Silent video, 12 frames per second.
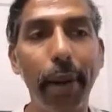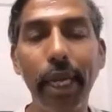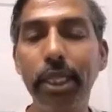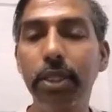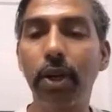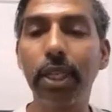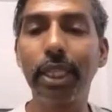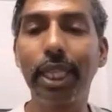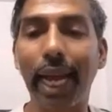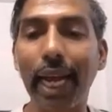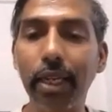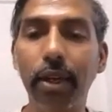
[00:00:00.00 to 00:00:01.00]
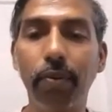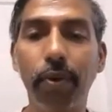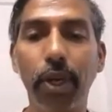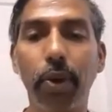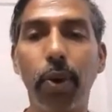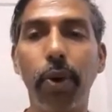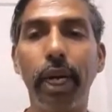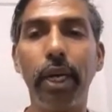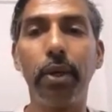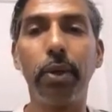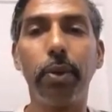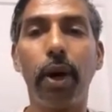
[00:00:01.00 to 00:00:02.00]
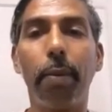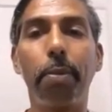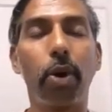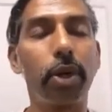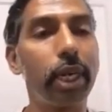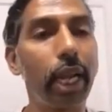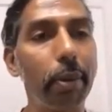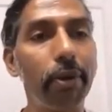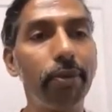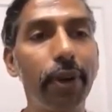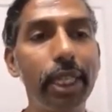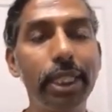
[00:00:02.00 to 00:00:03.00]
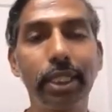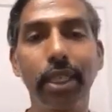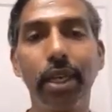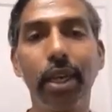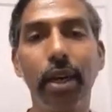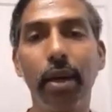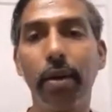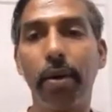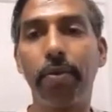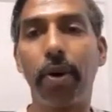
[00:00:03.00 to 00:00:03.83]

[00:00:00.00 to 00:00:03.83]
Now, based on that, we go into a prototyping phase,